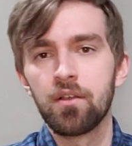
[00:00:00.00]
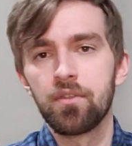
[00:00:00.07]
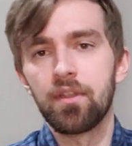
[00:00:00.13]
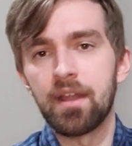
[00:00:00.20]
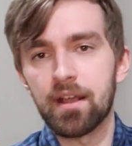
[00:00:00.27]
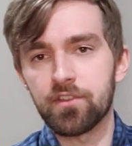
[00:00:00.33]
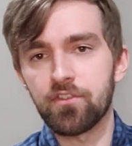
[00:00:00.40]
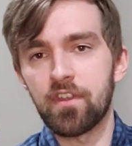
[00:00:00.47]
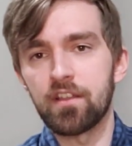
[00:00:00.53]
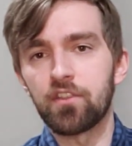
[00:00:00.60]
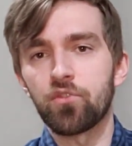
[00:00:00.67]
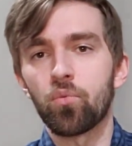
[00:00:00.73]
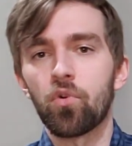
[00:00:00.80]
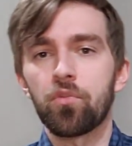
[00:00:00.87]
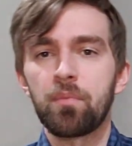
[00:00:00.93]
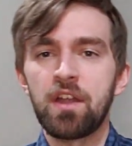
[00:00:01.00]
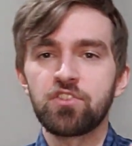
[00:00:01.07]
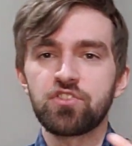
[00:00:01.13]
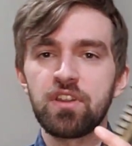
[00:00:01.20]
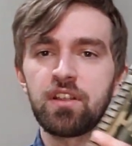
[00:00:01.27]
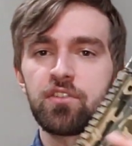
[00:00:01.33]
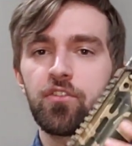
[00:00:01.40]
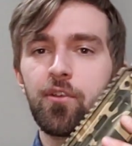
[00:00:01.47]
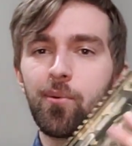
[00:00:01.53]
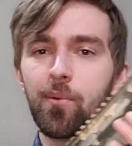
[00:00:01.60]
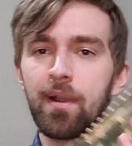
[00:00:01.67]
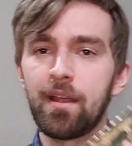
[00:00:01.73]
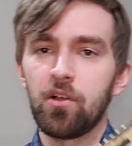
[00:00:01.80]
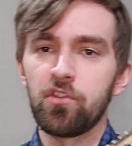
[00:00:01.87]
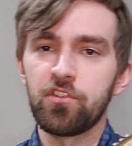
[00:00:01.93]
The next thing that's worth mentioning is the
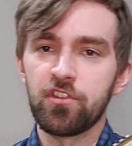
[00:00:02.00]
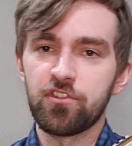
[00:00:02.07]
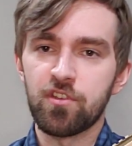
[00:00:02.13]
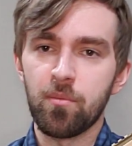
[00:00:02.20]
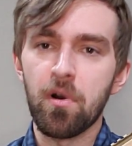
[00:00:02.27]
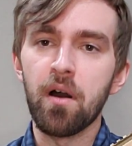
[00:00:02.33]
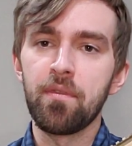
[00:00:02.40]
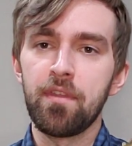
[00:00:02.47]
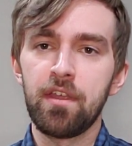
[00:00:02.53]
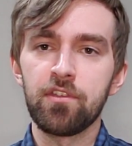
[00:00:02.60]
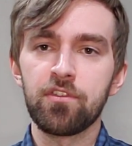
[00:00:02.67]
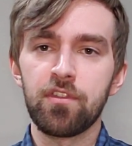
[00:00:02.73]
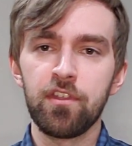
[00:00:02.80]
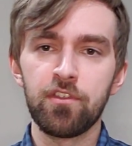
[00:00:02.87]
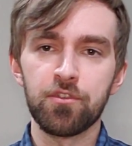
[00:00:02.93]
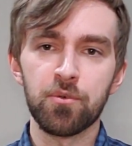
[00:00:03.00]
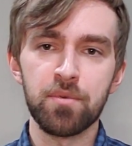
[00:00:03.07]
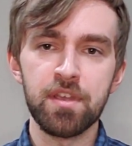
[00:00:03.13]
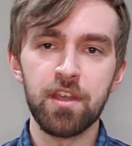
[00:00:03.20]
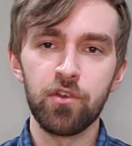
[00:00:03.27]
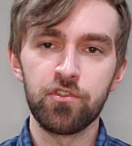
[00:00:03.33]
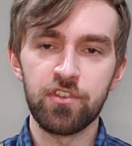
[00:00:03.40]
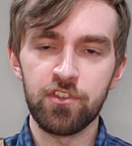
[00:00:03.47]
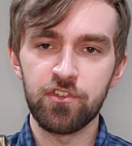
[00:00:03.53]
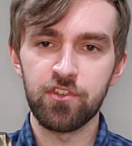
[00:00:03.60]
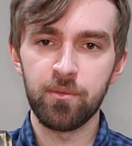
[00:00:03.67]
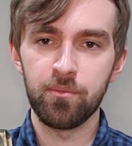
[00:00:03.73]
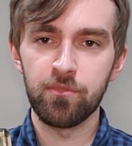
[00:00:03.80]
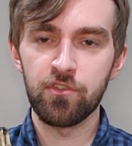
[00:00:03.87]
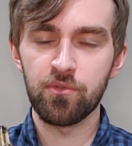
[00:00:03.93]
rail system on this. This is a Rigo
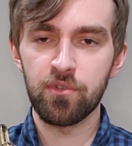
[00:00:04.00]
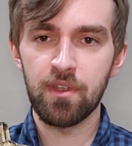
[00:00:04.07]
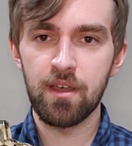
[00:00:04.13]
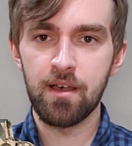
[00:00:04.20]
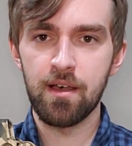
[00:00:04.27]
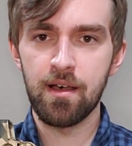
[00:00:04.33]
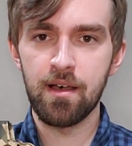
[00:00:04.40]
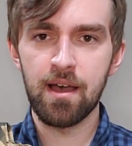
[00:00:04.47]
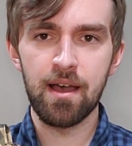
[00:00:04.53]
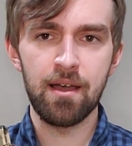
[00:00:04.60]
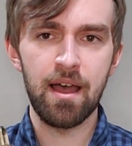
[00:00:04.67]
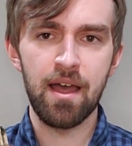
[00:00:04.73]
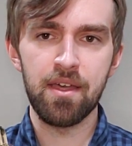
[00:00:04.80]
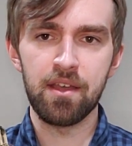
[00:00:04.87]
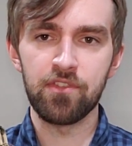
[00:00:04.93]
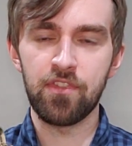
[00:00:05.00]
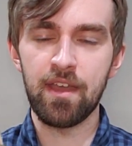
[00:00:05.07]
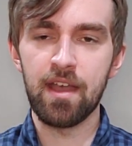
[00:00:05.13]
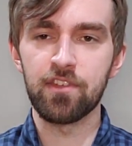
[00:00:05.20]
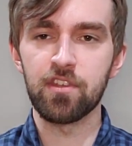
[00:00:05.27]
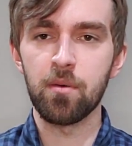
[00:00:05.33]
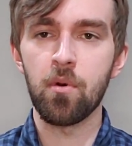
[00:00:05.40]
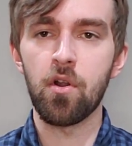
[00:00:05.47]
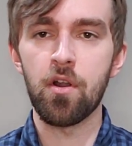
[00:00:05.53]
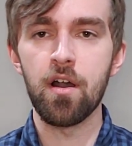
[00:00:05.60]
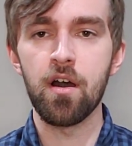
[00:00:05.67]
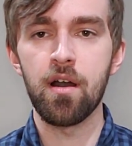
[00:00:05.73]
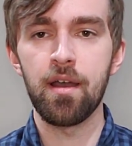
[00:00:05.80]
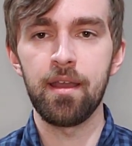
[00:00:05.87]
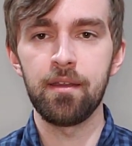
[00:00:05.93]
Systems. I think it's the
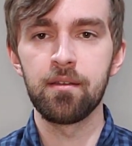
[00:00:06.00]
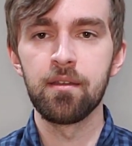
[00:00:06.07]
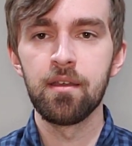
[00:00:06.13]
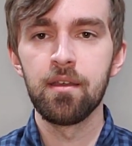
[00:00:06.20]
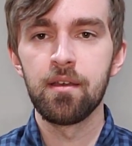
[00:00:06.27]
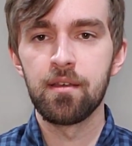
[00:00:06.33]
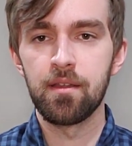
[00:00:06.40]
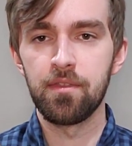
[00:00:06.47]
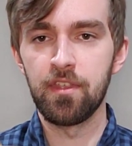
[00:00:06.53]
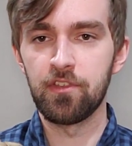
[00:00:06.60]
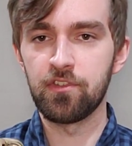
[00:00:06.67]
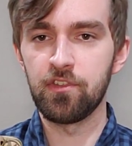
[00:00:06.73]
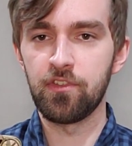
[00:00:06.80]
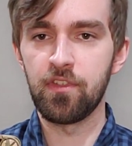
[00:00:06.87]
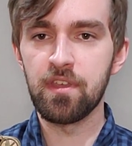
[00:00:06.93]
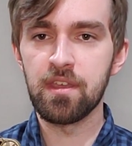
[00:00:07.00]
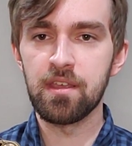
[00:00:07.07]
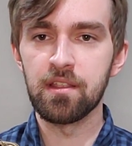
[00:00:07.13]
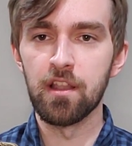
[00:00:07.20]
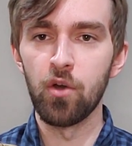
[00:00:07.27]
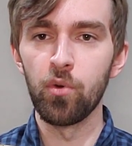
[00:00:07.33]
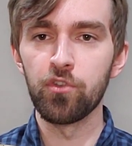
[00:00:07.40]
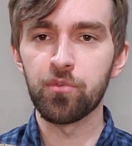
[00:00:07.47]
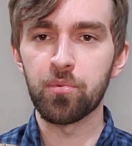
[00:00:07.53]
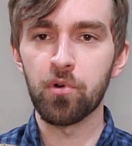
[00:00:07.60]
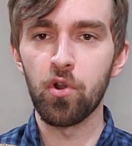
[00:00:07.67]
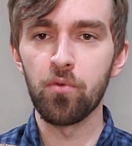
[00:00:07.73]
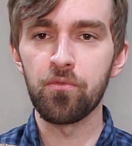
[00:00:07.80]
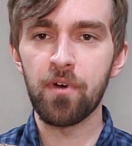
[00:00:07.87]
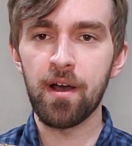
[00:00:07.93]
SMR9. This is the lowest
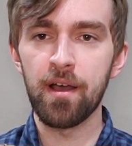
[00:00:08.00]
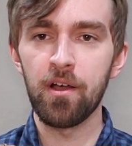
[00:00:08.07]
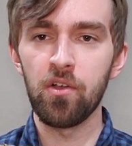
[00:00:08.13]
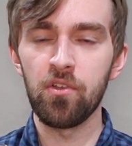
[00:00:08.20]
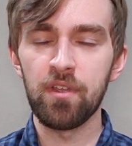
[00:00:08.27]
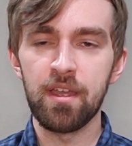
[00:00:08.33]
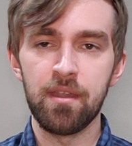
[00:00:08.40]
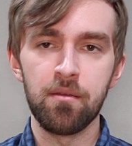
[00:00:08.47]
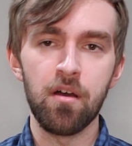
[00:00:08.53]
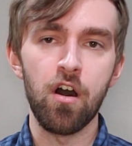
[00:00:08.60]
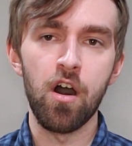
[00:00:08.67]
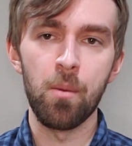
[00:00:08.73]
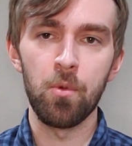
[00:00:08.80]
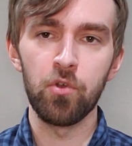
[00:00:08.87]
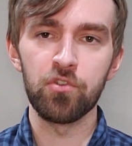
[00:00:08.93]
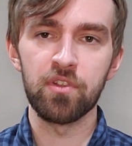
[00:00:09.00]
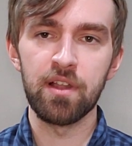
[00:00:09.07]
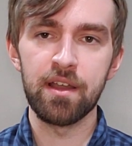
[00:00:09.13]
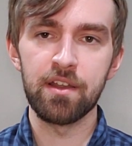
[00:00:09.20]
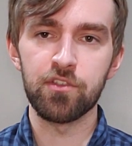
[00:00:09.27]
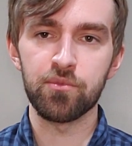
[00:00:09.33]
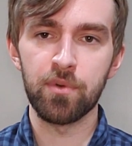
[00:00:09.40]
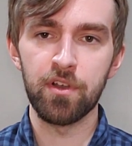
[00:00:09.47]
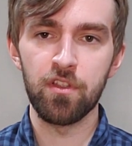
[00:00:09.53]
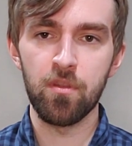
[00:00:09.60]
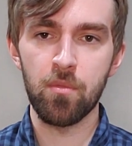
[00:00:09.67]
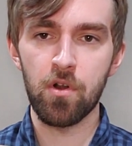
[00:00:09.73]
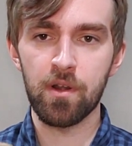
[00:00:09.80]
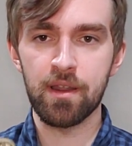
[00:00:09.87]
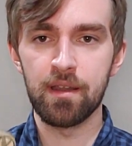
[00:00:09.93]
profile and almost lightest rail in the
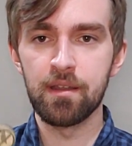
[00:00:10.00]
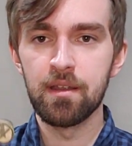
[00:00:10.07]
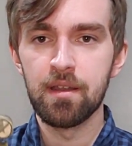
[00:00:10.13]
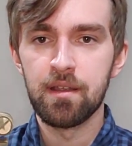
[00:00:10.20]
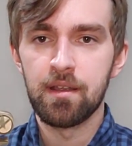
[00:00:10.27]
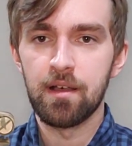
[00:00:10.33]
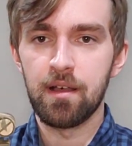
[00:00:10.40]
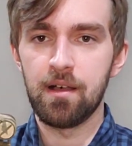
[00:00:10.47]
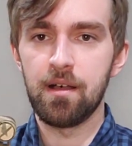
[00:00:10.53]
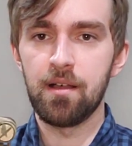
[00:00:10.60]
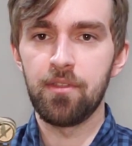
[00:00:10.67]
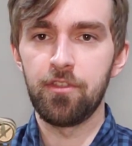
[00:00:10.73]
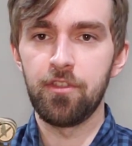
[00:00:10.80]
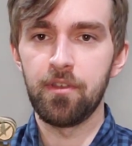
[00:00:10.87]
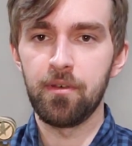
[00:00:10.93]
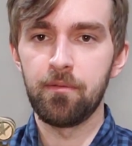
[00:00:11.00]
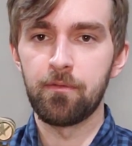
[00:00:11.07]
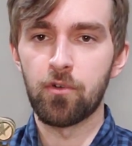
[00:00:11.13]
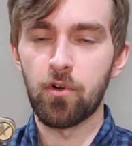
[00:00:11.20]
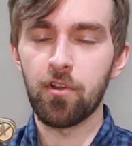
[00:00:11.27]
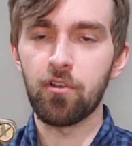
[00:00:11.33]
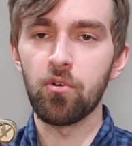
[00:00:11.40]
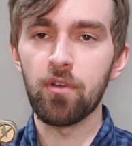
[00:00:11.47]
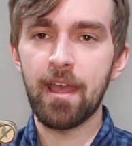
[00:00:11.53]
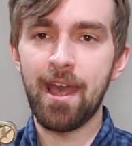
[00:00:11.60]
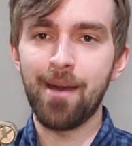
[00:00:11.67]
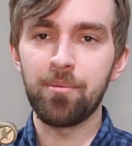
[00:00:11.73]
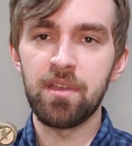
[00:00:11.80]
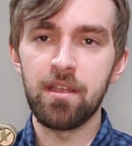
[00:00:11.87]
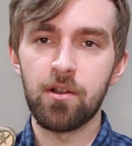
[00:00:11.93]
market. The vertical
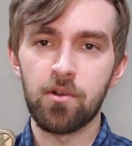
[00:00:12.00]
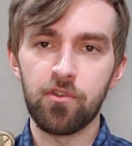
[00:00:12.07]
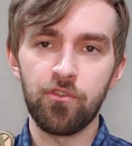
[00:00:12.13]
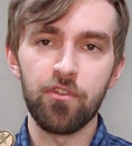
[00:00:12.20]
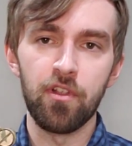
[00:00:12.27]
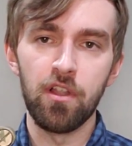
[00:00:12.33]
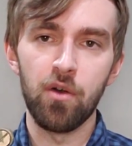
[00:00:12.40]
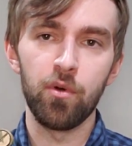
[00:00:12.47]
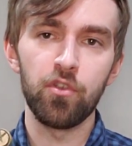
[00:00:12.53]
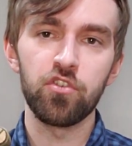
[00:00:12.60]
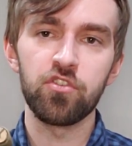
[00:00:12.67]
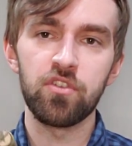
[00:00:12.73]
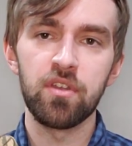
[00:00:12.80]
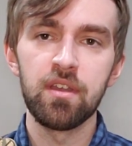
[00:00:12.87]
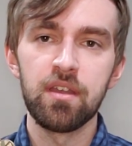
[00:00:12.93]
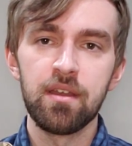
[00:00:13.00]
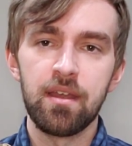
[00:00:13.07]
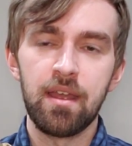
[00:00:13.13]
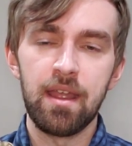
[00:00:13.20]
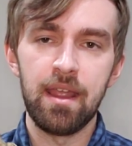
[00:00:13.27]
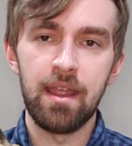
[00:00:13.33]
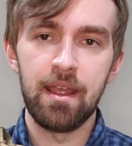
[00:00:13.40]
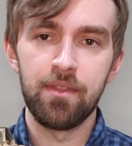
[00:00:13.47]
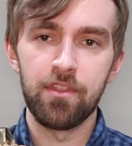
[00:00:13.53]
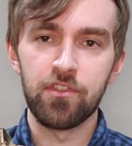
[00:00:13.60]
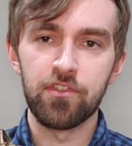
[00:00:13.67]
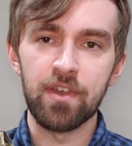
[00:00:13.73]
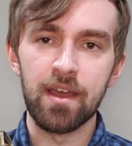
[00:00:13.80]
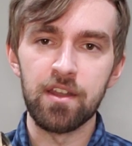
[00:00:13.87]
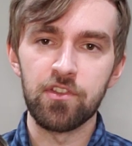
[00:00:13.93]
gap here is the lowest, and the
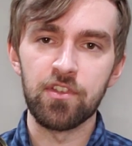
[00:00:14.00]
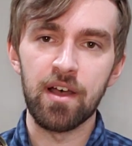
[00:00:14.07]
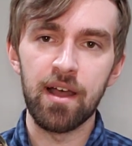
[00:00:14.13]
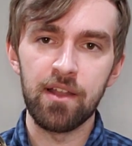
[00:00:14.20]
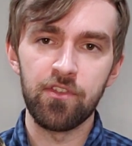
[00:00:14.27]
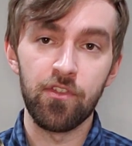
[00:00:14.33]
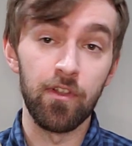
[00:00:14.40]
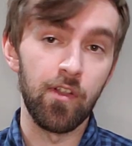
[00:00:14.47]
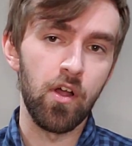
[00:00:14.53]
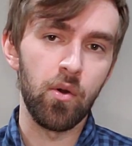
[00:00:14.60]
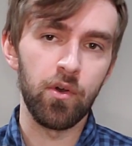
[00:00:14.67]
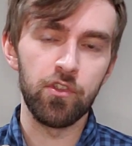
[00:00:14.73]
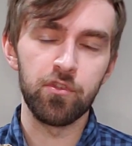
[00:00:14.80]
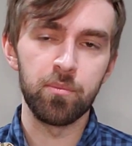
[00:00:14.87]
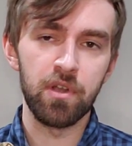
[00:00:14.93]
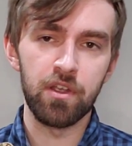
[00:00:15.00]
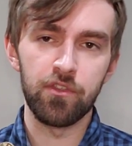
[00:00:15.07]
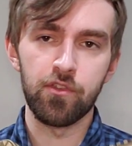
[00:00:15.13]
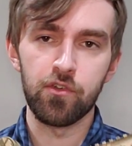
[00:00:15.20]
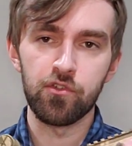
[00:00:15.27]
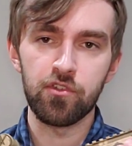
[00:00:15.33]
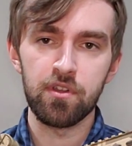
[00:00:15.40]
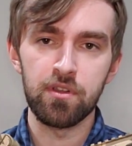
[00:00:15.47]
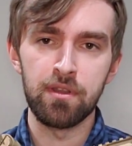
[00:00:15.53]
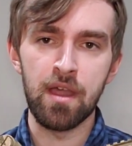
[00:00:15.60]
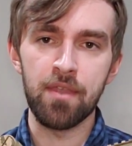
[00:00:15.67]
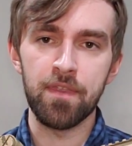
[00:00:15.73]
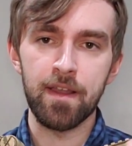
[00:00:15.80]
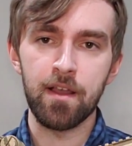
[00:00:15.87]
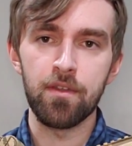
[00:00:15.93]
side-to-side is the lowest because there's
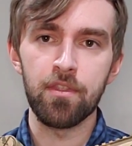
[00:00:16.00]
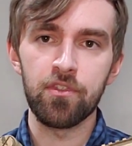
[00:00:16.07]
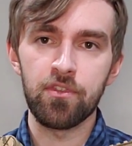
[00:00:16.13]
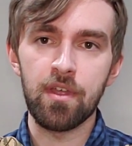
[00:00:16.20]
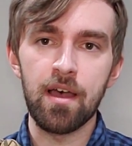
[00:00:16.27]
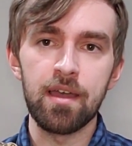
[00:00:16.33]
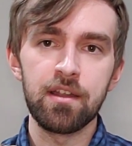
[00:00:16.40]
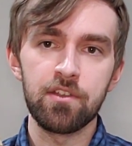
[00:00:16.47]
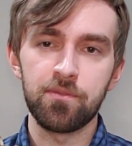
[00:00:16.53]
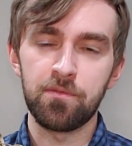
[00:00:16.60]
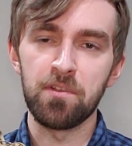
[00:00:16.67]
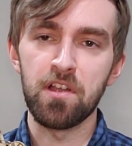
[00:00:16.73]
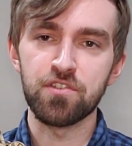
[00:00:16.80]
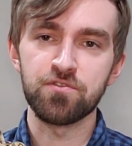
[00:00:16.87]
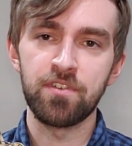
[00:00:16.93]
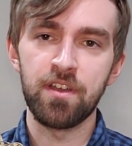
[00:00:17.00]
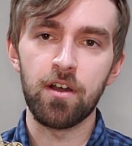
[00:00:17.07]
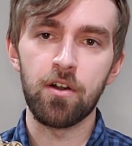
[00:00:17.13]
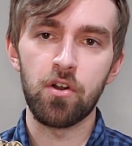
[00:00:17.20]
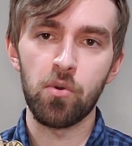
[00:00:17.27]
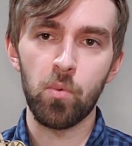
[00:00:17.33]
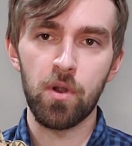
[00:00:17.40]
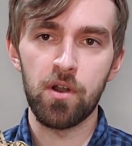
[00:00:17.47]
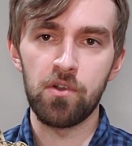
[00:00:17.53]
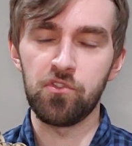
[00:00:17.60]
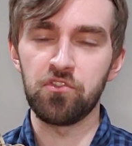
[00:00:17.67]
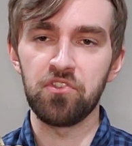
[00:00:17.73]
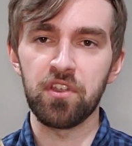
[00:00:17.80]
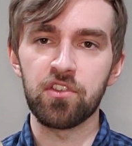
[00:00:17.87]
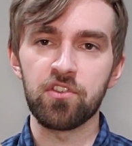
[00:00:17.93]
nothing on the side. It's flush fit hardware.
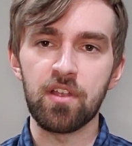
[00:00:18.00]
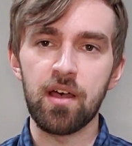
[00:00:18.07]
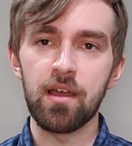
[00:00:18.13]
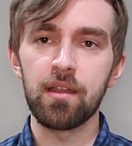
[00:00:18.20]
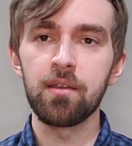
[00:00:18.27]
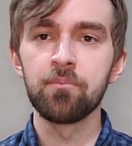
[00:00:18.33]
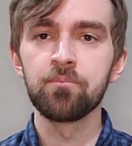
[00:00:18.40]
It's slick side.